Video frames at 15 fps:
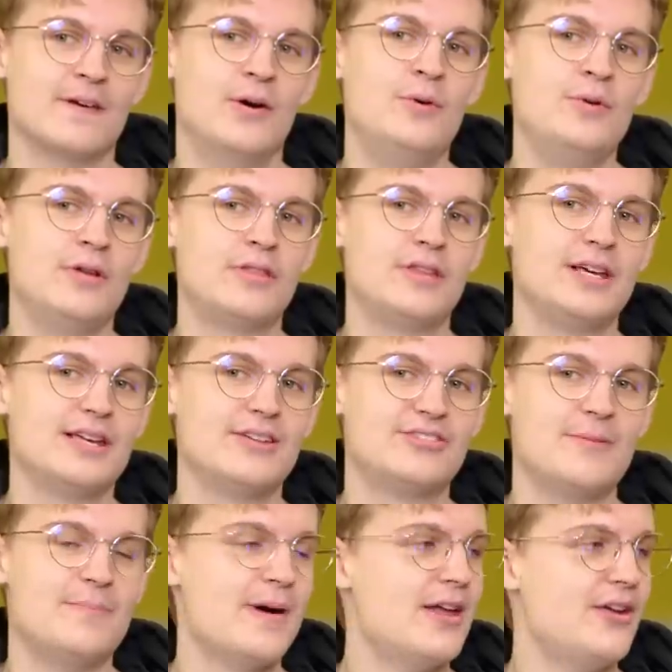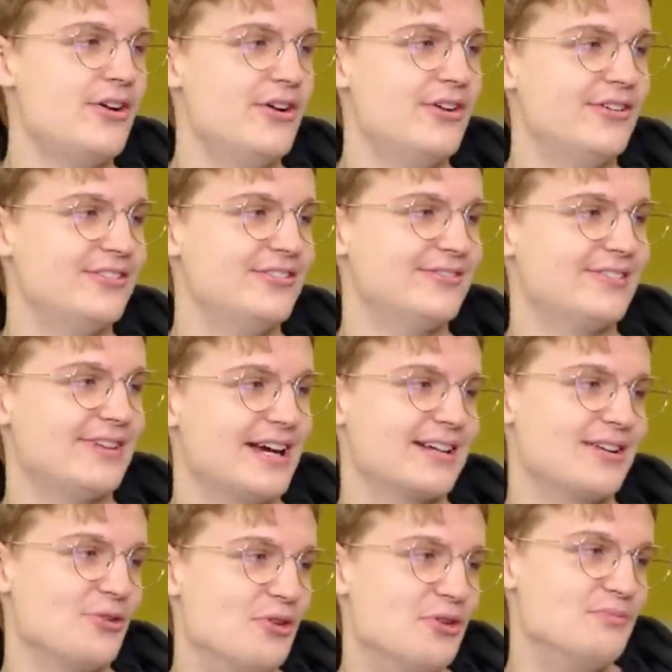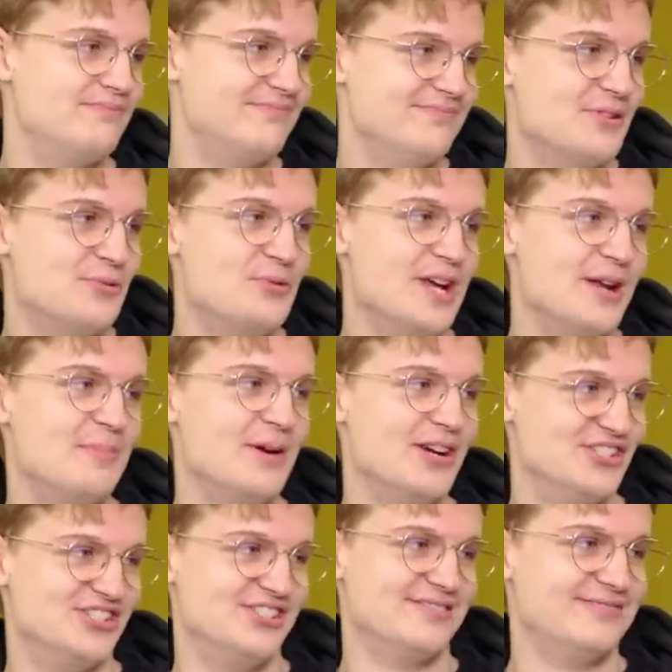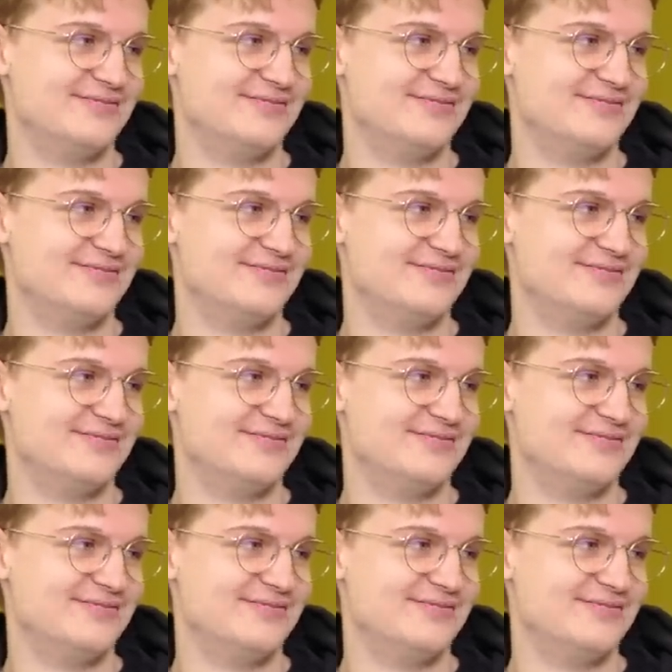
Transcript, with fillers: Who do you think is the better, like, on the real pitch?